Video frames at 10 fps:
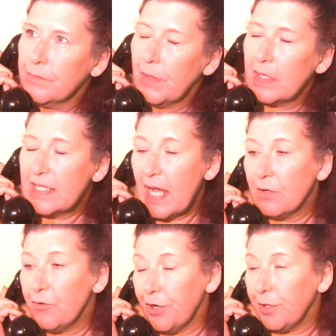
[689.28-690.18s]

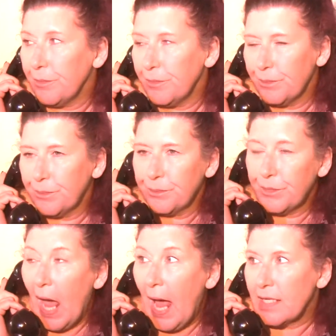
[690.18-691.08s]
Sandra,
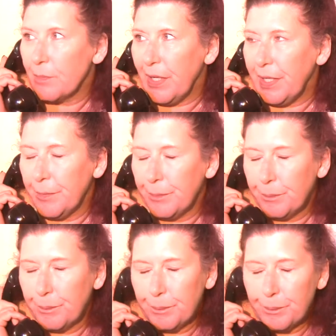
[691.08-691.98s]
admin.
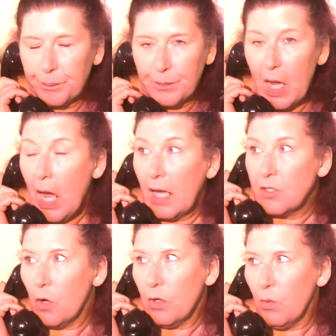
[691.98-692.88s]
I
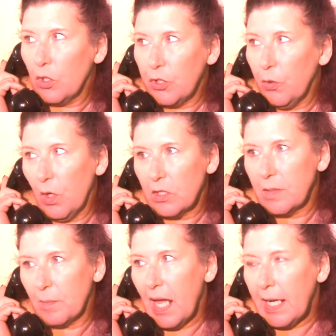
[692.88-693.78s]
don't know what you are
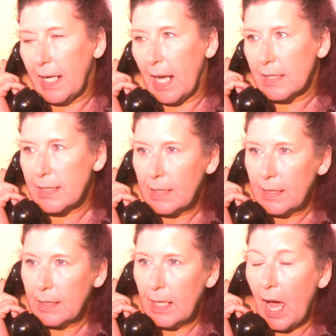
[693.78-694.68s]
to play at.
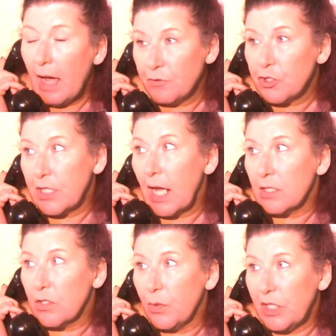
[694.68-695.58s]
I've just
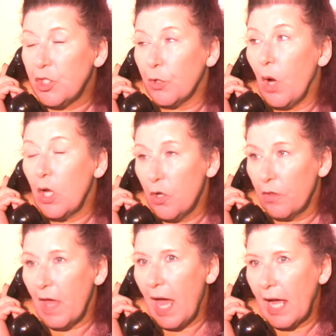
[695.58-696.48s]
had to issue
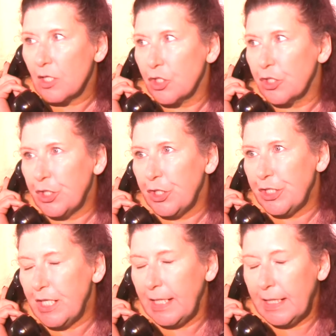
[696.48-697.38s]
another Action
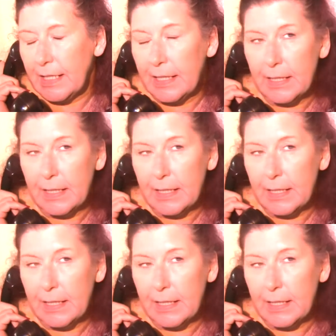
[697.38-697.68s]
13.